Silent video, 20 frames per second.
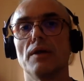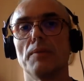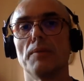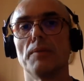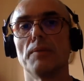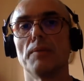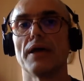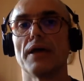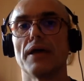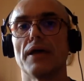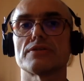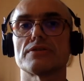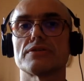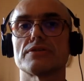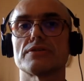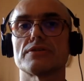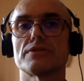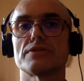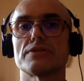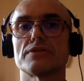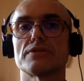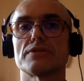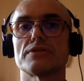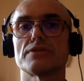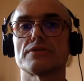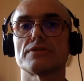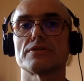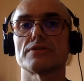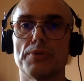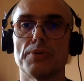plans for the
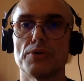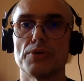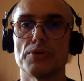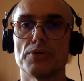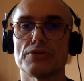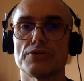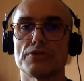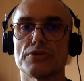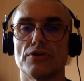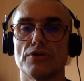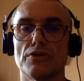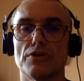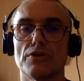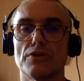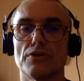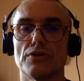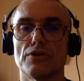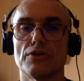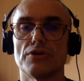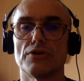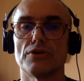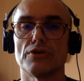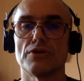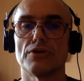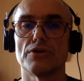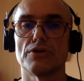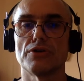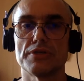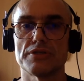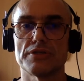purposes of your
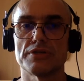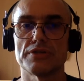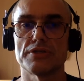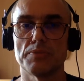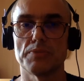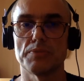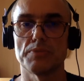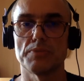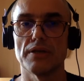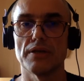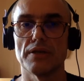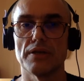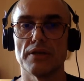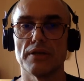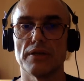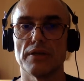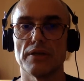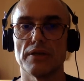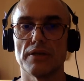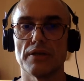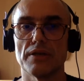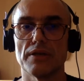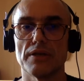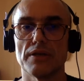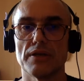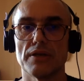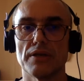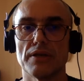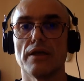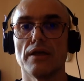business plan.
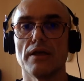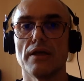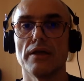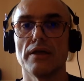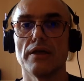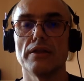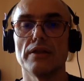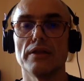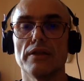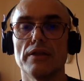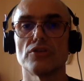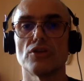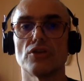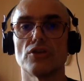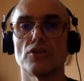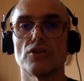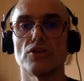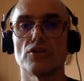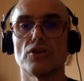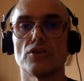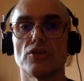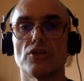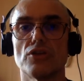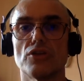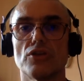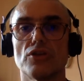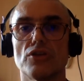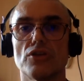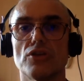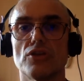In terms of
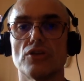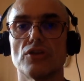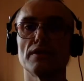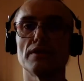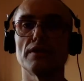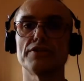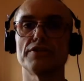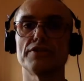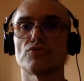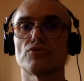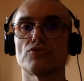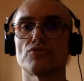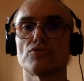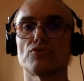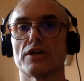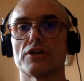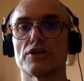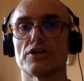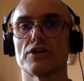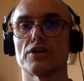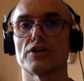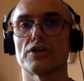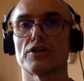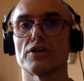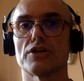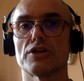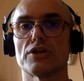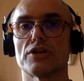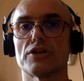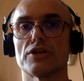general
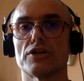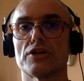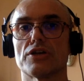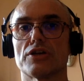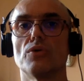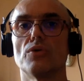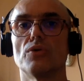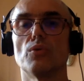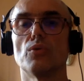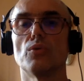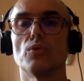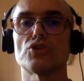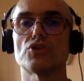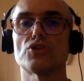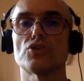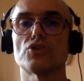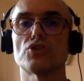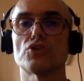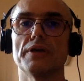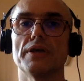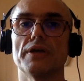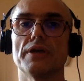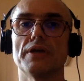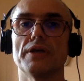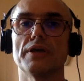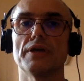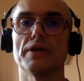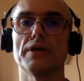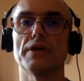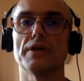introduction, we should be
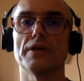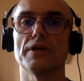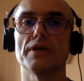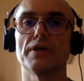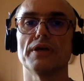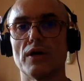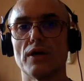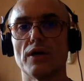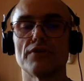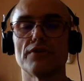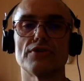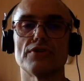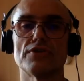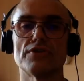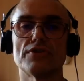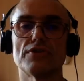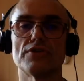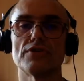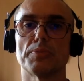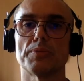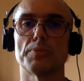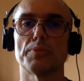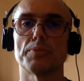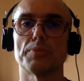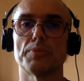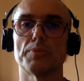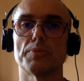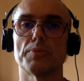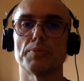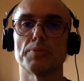aware whenever we prepare
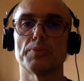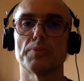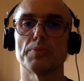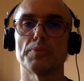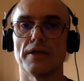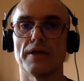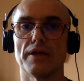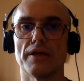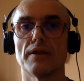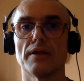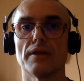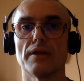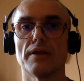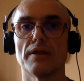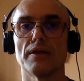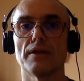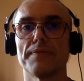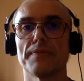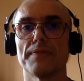a business plan